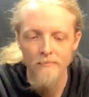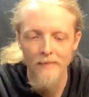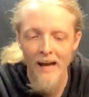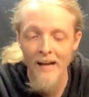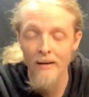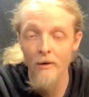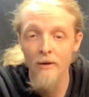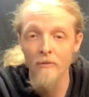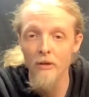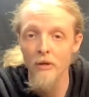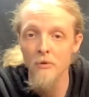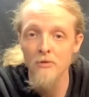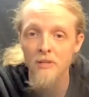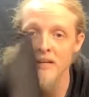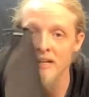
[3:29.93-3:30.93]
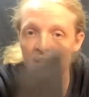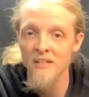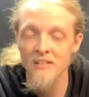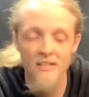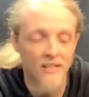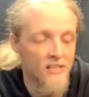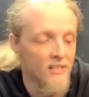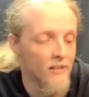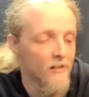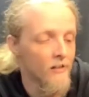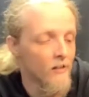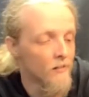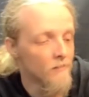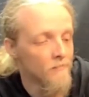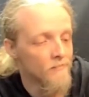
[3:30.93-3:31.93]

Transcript: I don't ever use it. It just sits in the